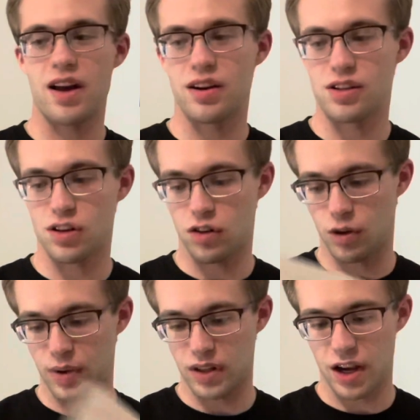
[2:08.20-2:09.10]
it until a little
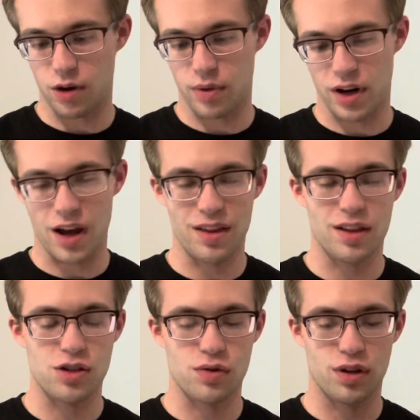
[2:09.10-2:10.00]
bit later, but I think
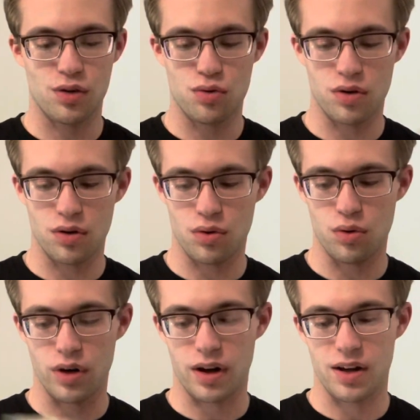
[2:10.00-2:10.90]
that's a really cool little
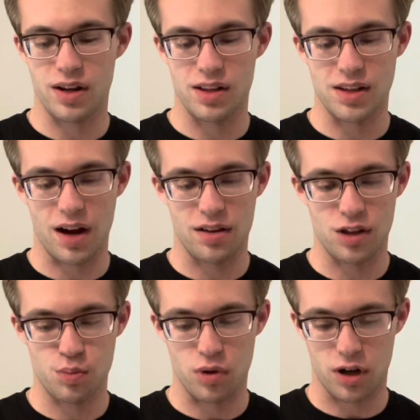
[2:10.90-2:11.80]
quirk inside of this
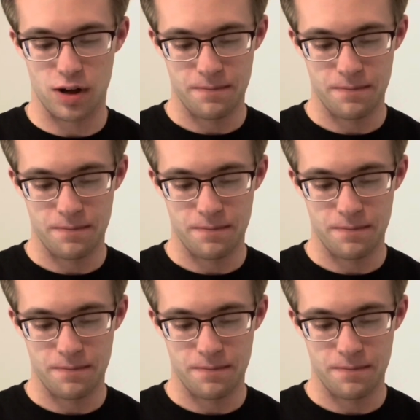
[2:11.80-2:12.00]
book.